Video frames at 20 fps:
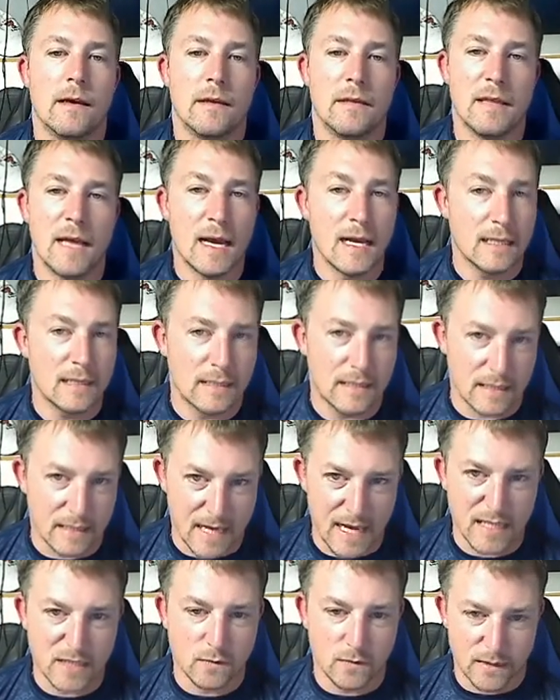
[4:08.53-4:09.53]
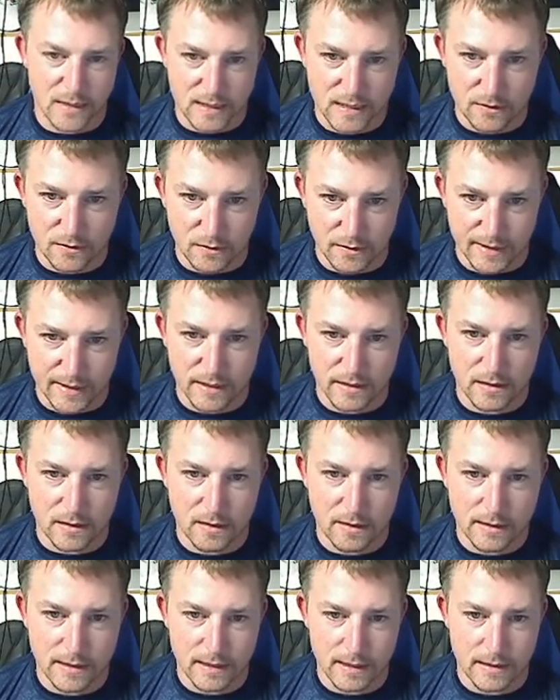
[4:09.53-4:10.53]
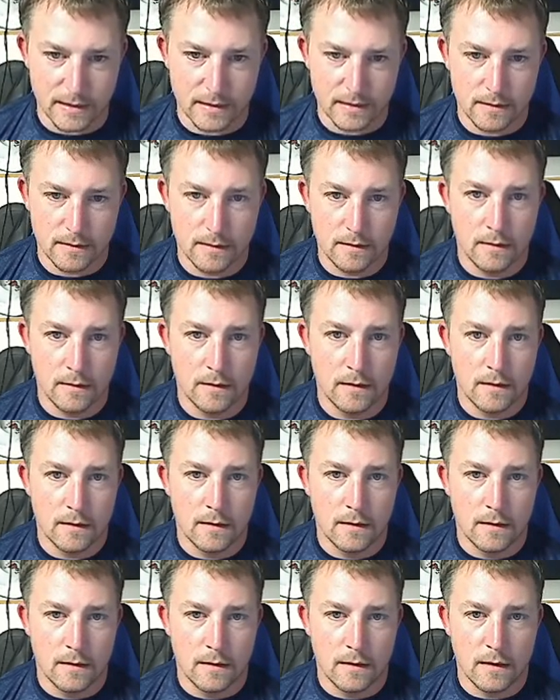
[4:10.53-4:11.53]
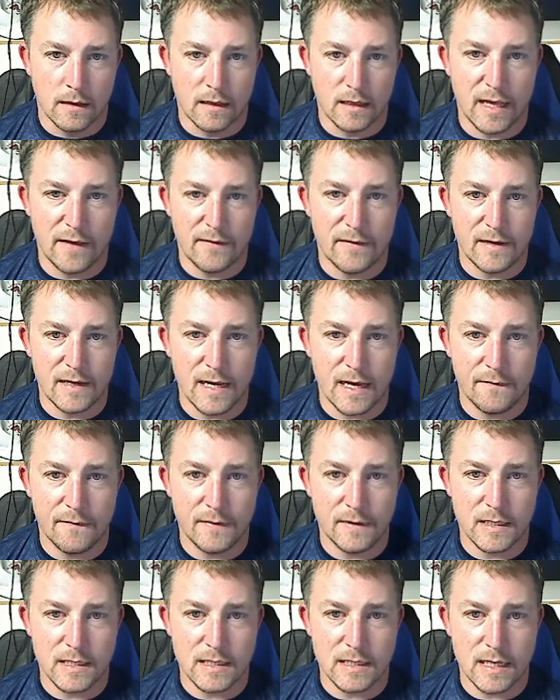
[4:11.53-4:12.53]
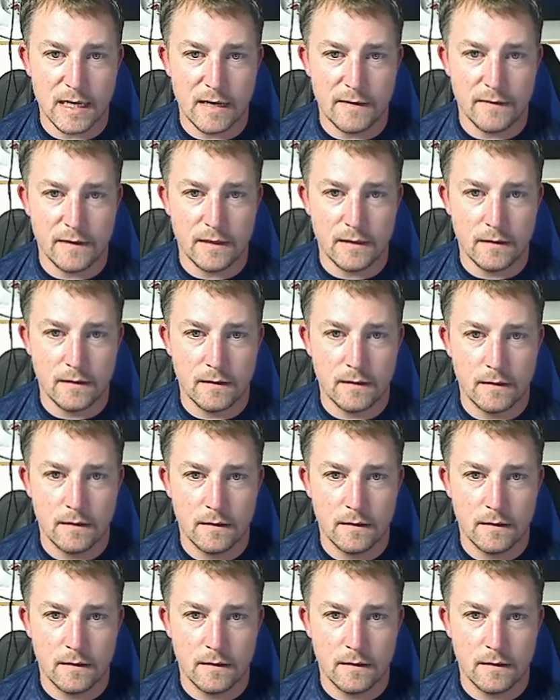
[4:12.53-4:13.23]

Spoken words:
That's what zeroing a target is. 11,957.